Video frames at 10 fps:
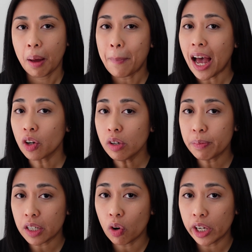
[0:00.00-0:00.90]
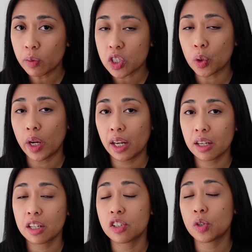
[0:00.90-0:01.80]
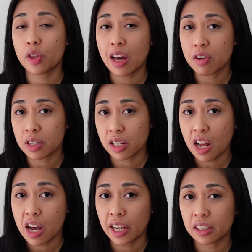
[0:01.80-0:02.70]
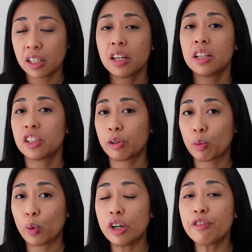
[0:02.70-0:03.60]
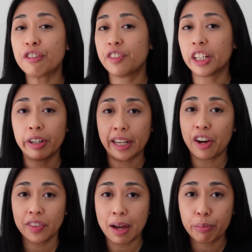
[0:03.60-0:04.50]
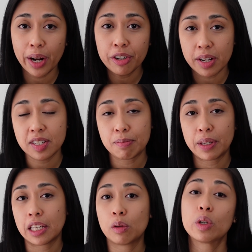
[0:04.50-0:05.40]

Back when Bitcoin was created in 2009, the reward for figuring out that bread recipe